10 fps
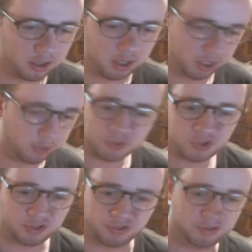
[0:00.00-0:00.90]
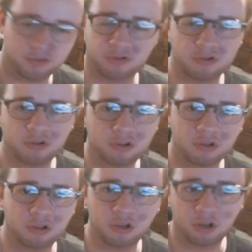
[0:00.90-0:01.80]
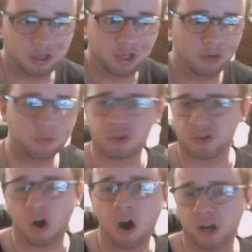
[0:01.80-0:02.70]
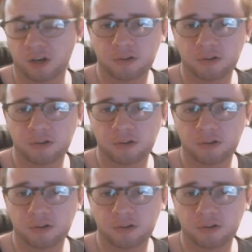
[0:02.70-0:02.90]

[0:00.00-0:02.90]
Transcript: It was just, it was just odd.